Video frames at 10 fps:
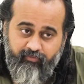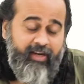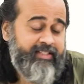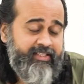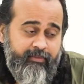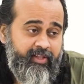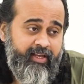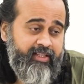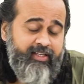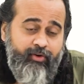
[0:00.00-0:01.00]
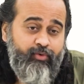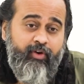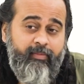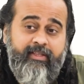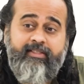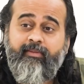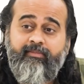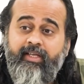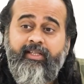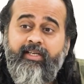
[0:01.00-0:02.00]
When I say something else, I do not mean
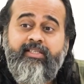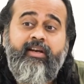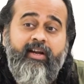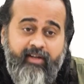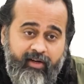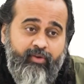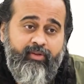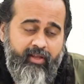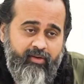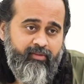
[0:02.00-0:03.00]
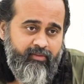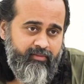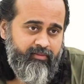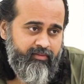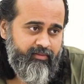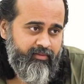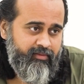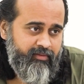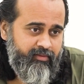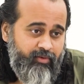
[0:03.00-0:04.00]
something that is related to the ego.
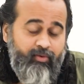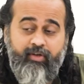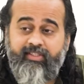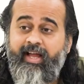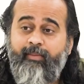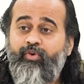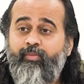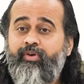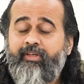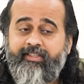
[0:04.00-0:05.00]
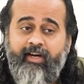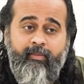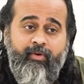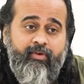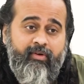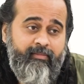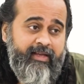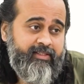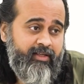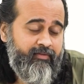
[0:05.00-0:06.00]
Do not say, I am no more concerned about
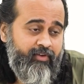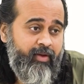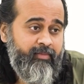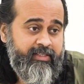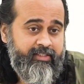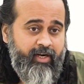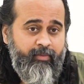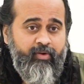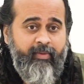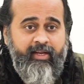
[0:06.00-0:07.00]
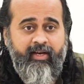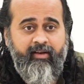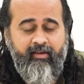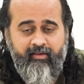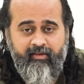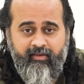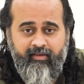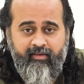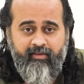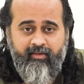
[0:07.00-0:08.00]
myself. Now I am concerned about my kid.
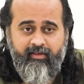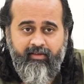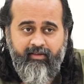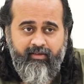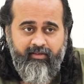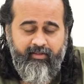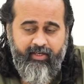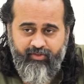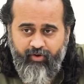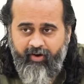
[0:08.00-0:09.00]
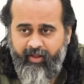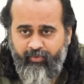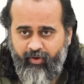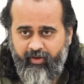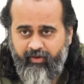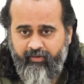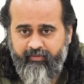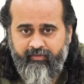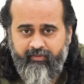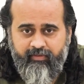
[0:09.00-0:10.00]
That's not what I am talking
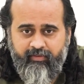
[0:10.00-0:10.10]
of.